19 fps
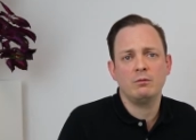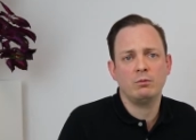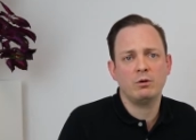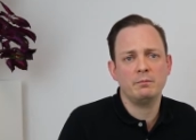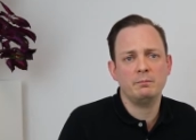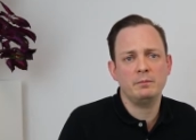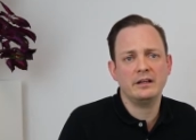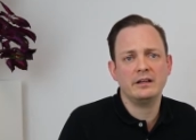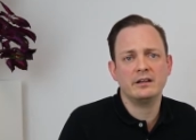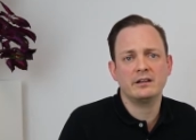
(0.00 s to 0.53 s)

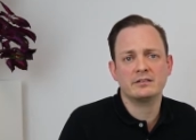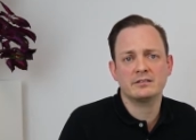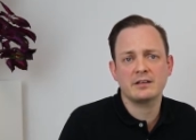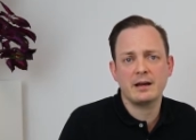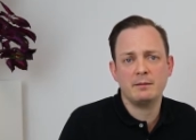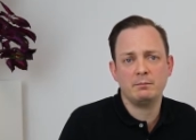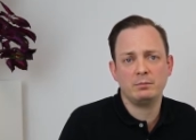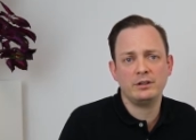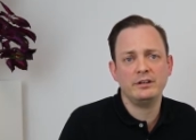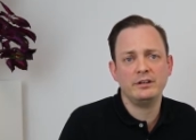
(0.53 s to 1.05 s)
One big
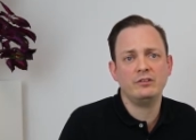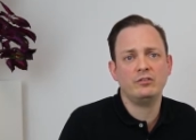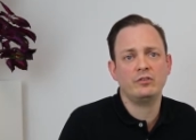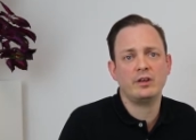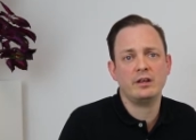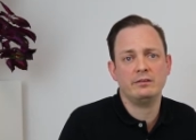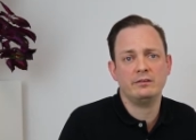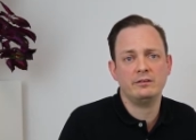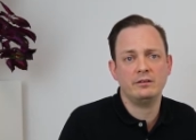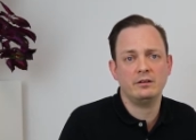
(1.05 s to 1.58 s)
example is
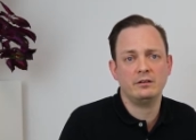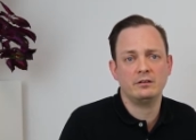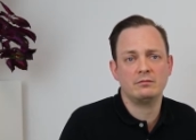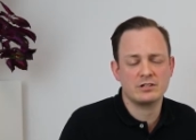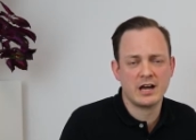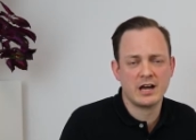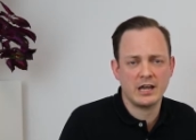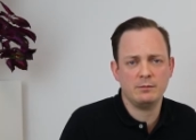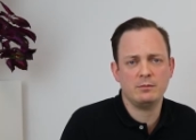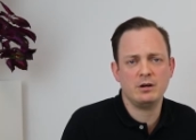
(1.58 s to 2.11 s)
that the
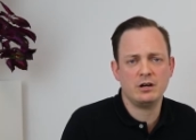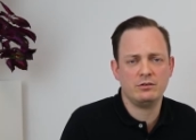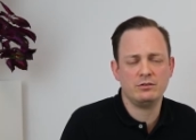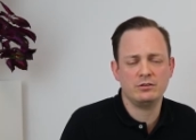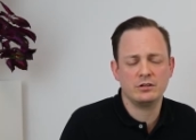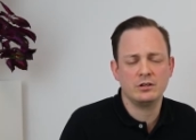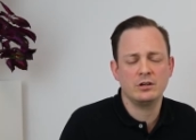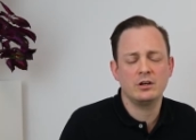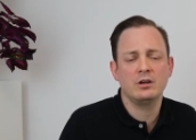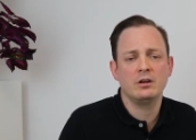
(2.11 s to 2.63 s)
timeout
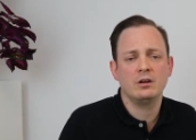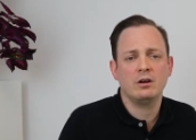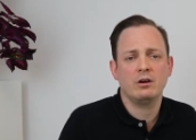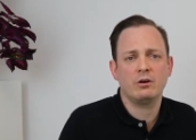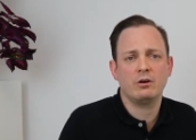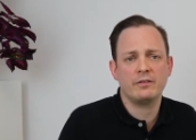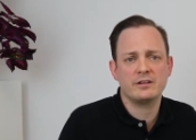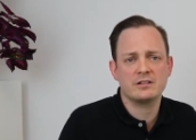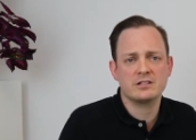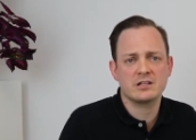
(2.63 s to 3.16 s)

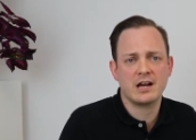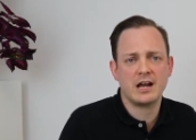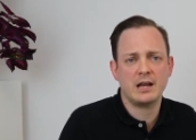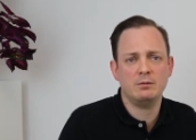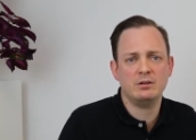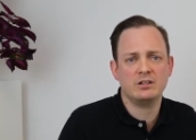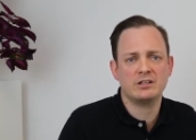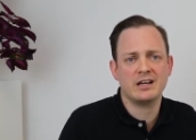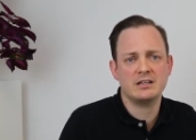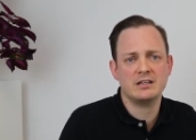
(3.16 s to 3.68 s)
or the time
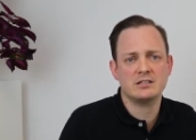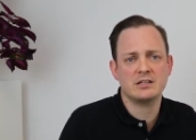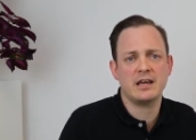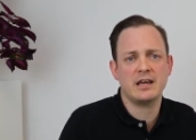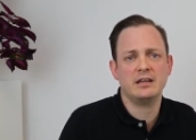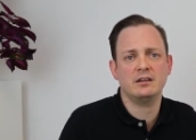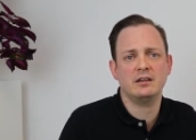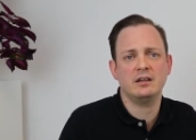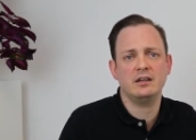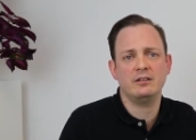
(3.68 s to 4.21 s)
it can
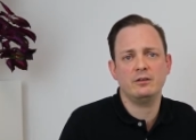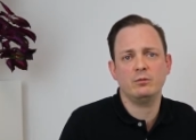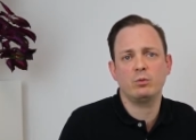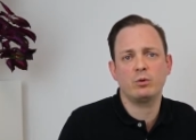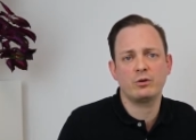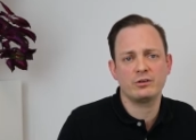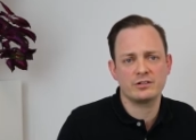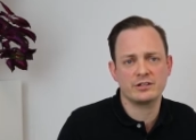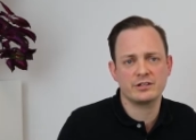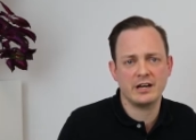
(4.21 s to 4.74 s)
take in the
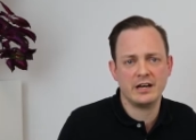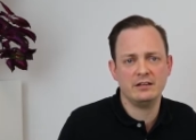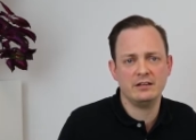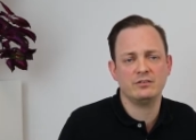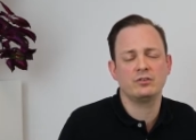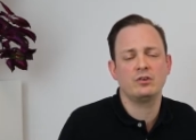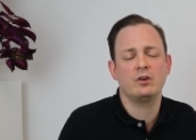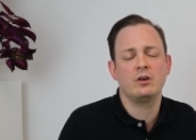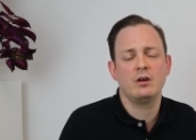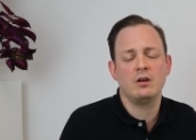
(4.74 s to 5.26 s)
worst case
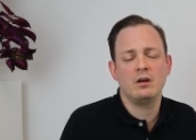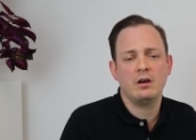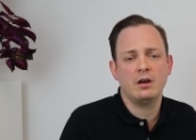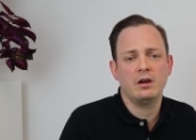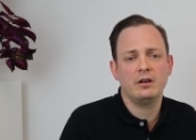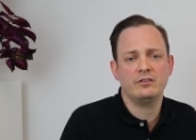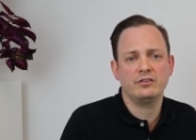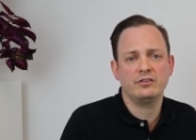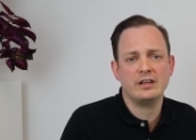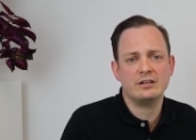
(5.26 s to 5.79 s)

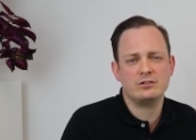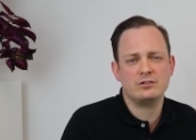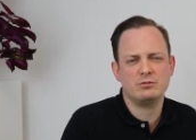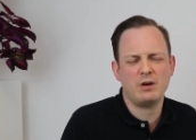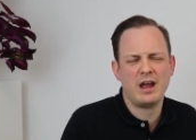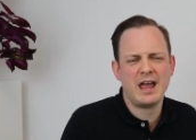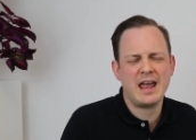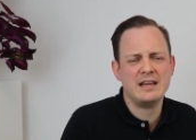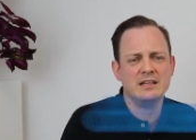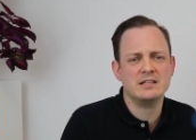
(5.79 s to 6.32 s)
is set to
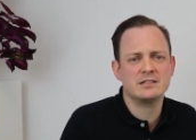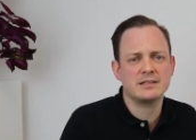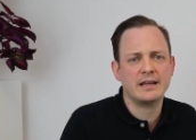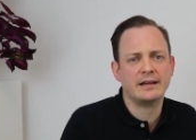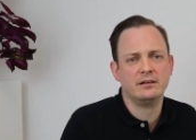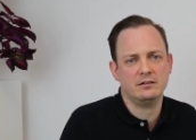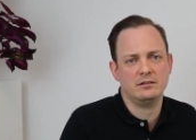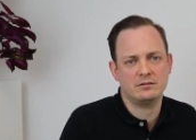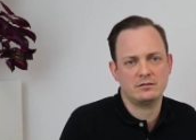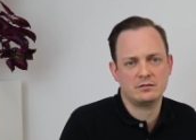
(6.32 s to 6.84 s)
8
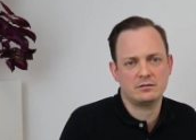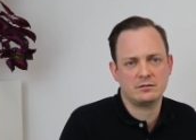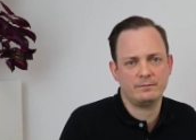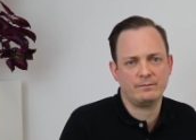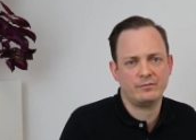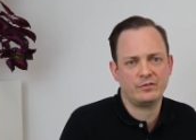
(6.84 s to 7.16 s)
seconds.